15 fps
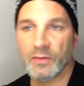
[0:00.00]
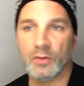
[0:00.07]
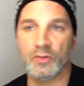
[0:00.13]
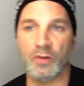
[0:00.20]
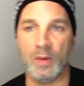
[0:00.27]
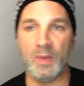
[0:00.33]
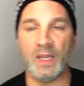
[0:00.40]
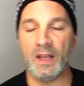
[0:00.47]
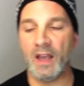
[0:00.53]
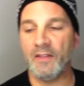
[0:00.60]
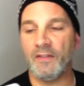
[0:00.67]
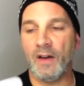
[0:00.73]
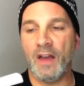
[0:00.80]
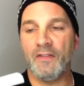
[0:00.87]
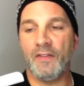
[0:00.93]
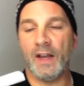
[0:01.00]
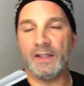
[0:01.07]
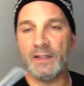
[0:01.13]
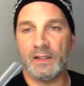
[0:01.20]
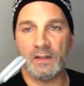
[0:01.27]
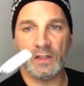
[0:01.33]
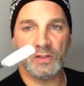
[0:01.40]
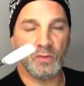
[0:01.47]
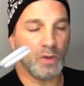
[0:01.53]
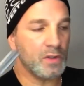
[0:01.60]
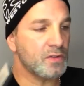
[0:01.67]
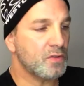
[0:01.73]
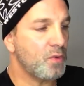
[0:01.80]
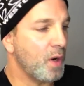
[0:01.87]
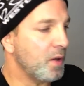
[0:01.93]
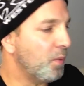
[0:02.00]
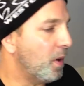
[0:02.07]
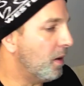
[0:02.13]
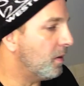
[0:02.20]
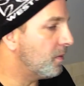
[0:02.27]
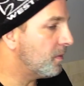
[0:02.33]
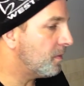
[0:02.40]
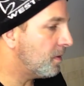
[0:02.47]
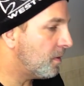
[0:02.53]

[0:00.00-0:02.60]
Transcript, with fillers: for trimming, I, I find that this works quite well.